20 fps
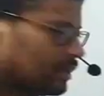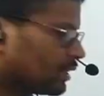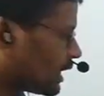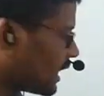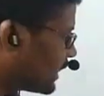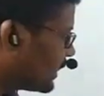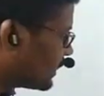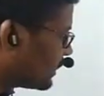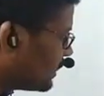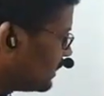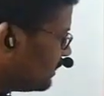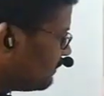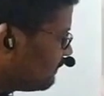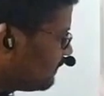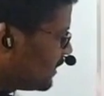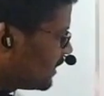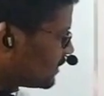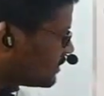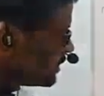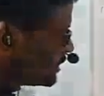Correctly,
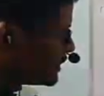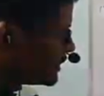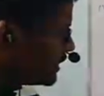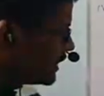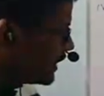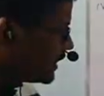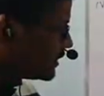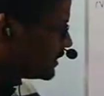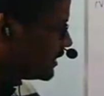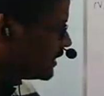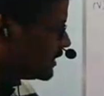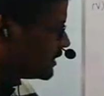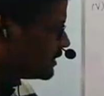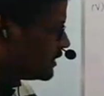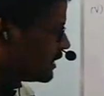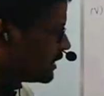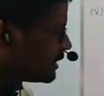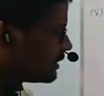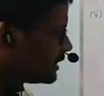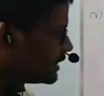where that CH3 is
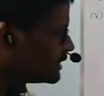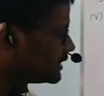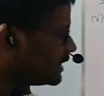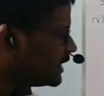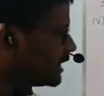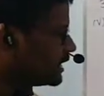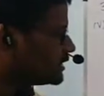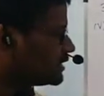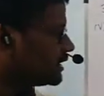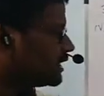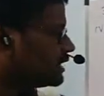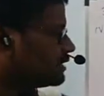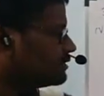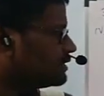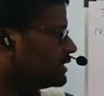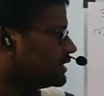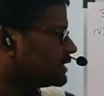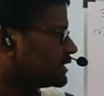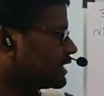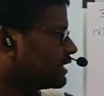there, that CH3 alone
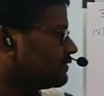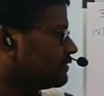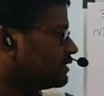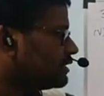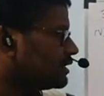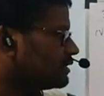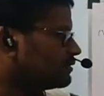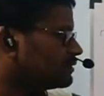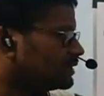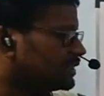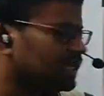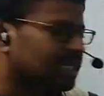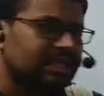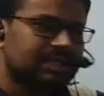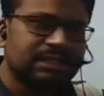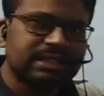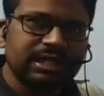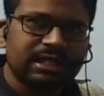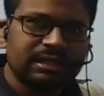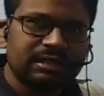it is converted to
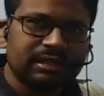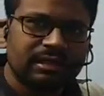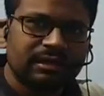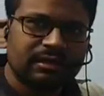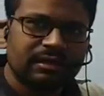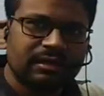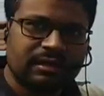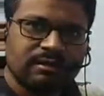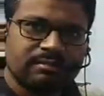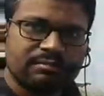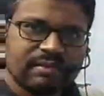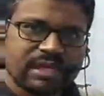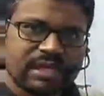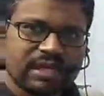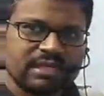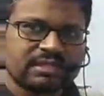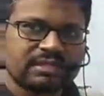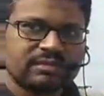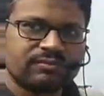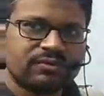CHCl3.
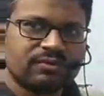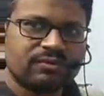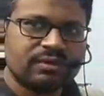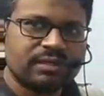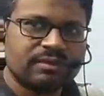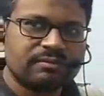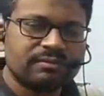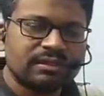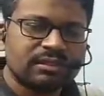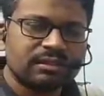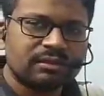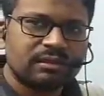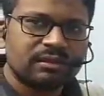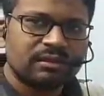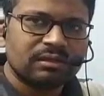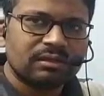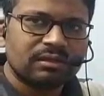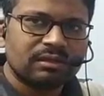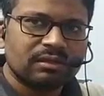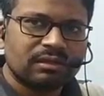Mechanism no need, no?
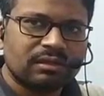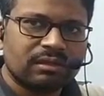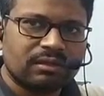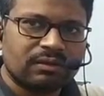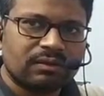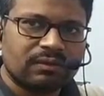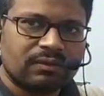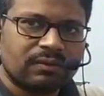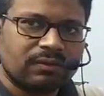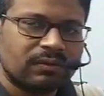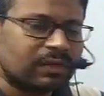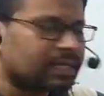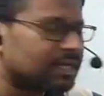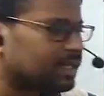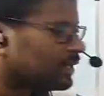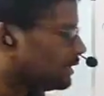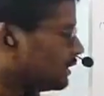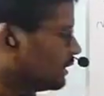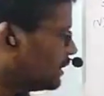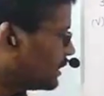
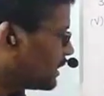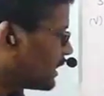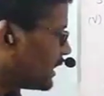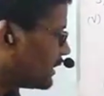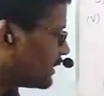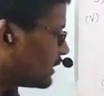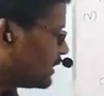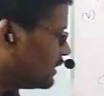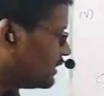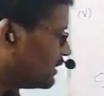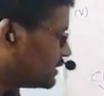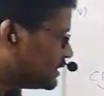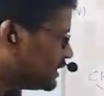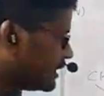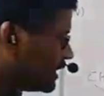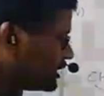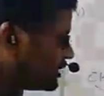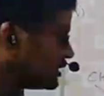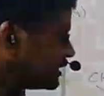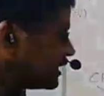Okay. Correctly, that
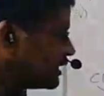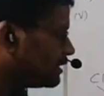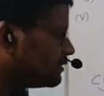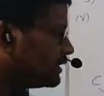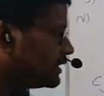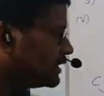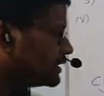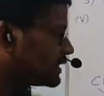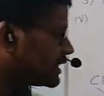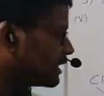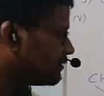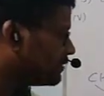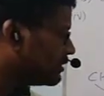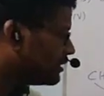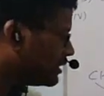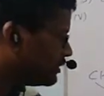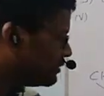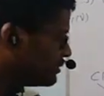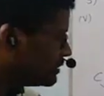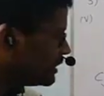CH3 alone it is
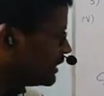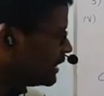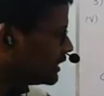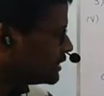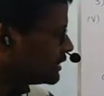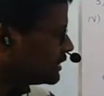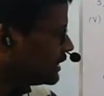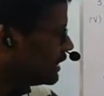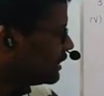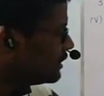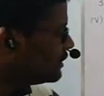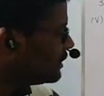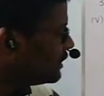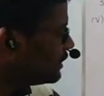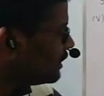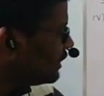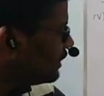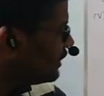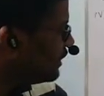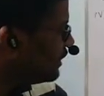converted to CHCl3.